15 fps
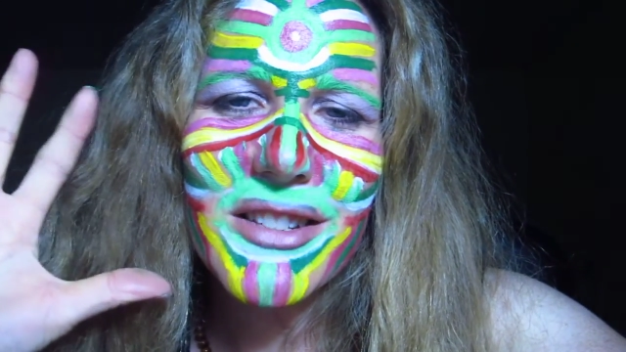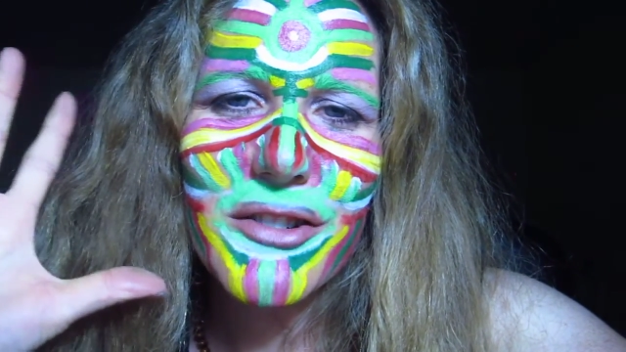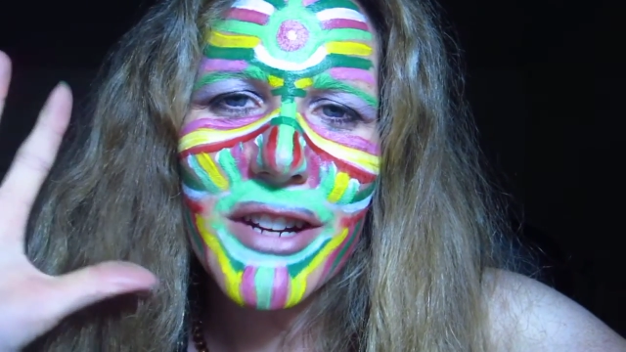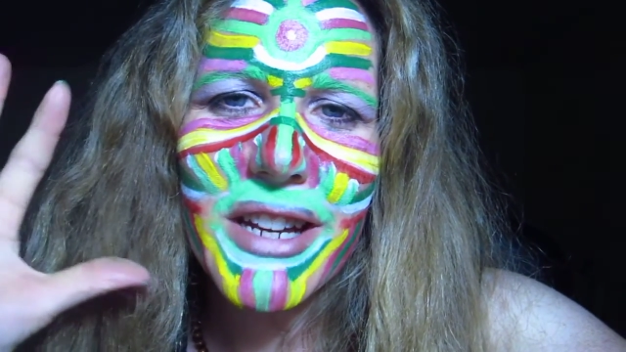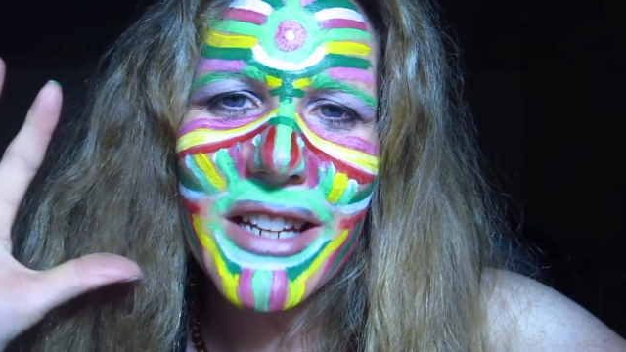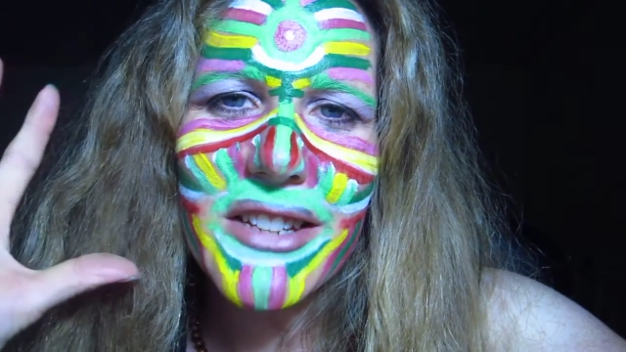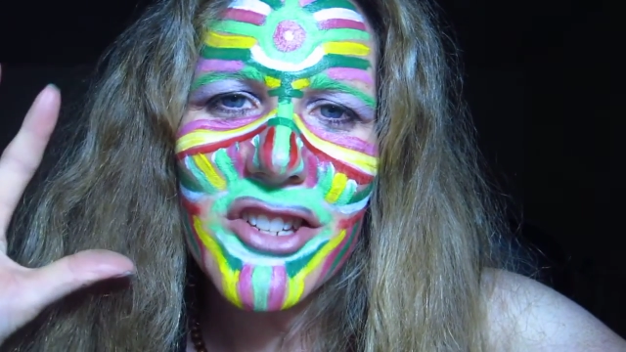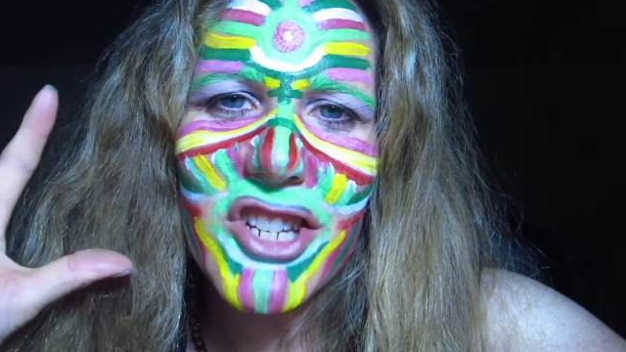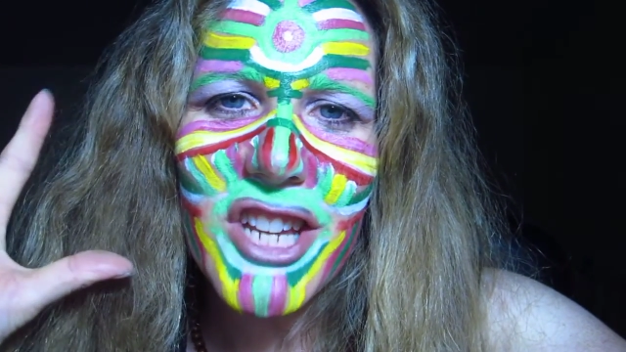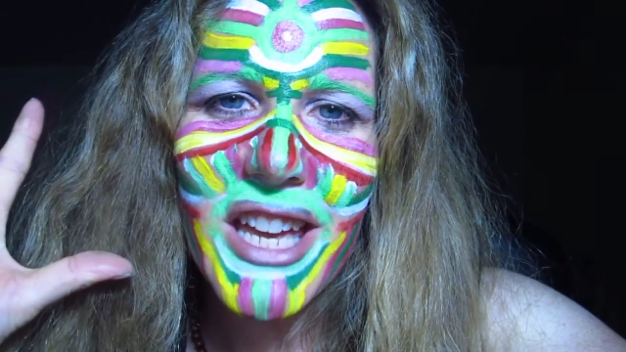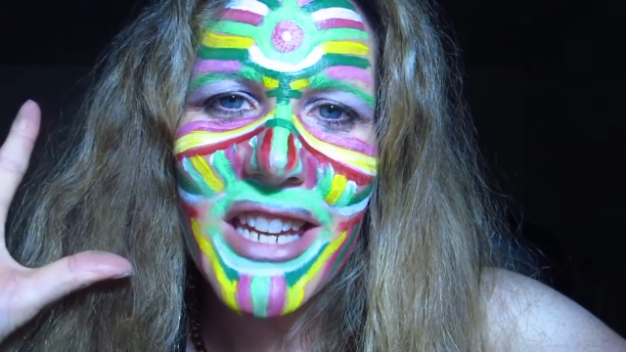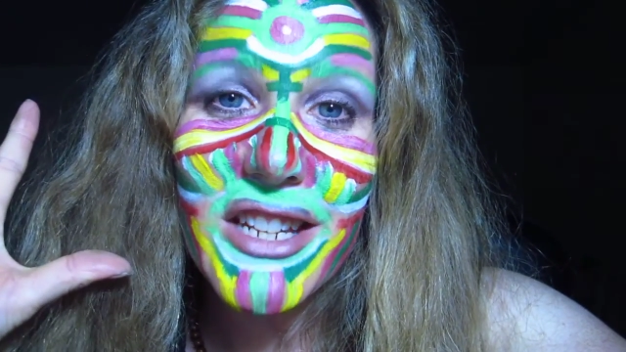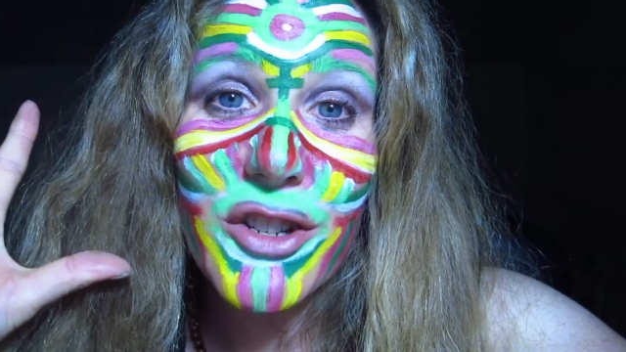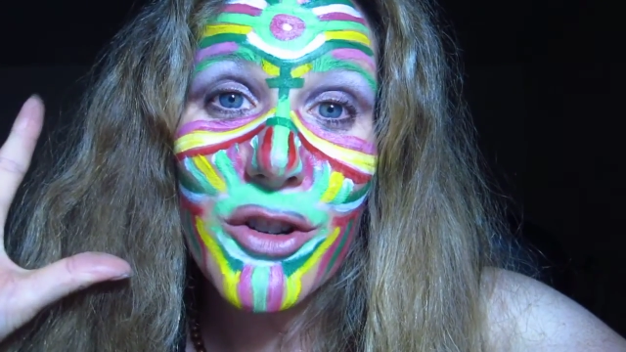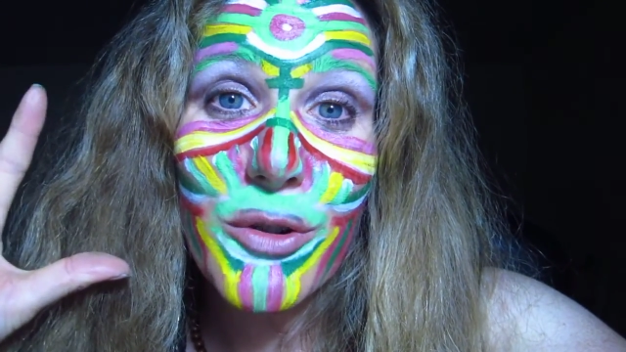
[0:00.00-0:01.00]
Kring,
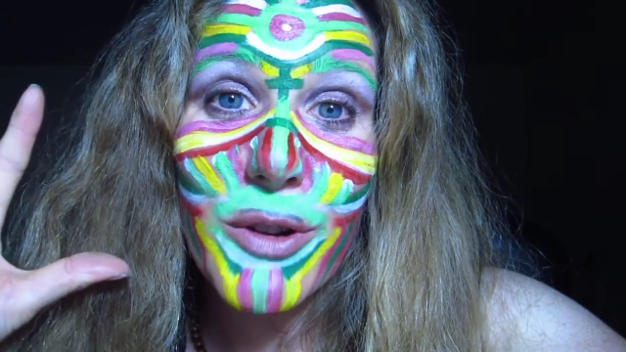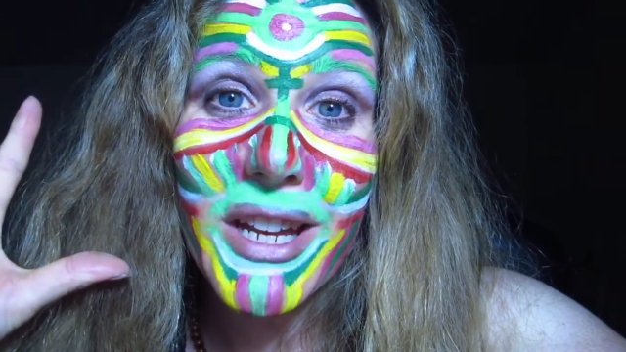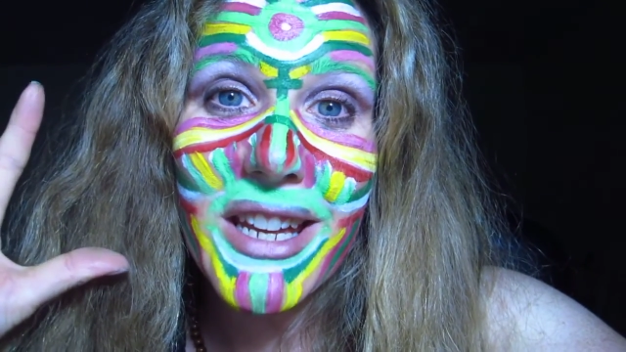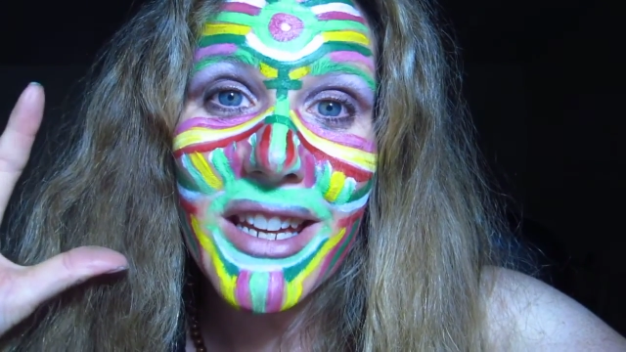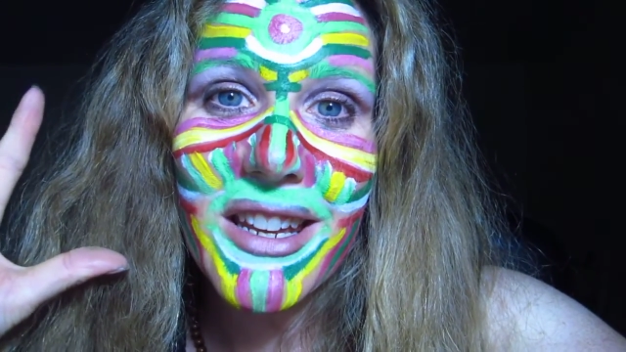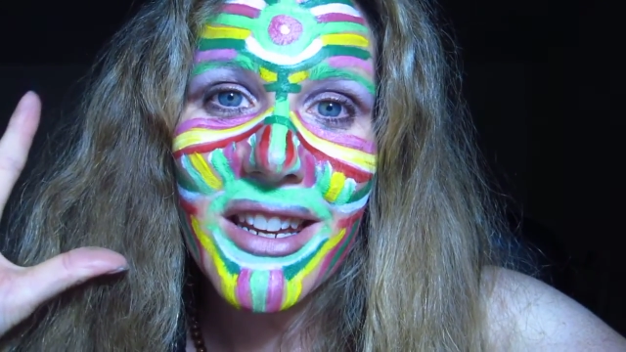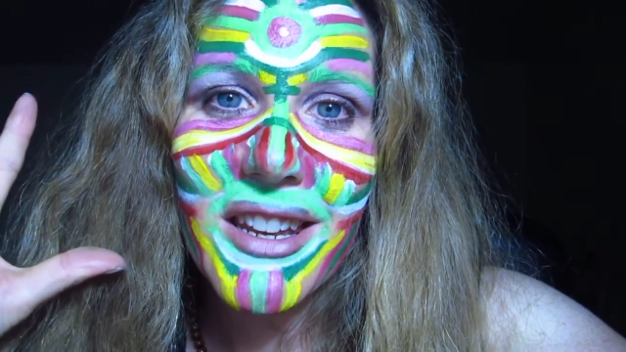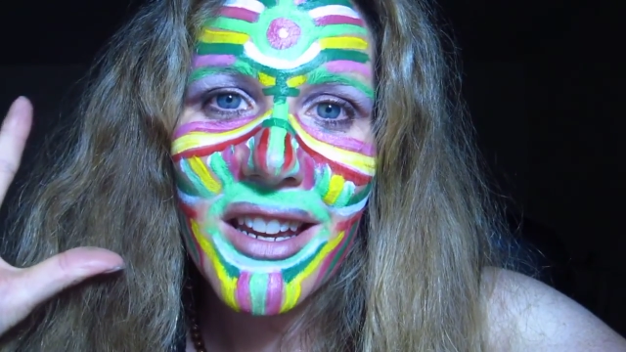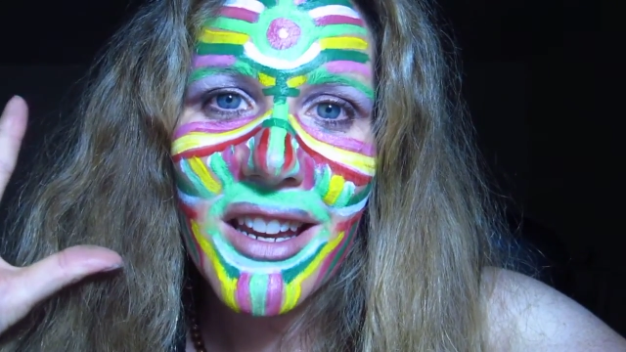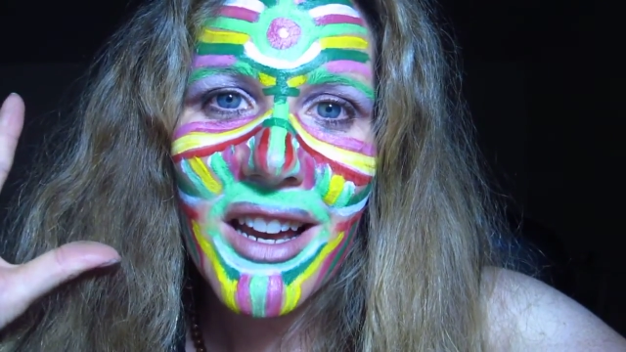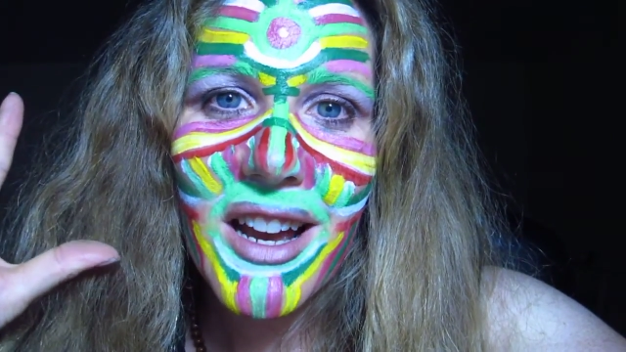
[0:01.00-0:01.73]
Shannon Kringen.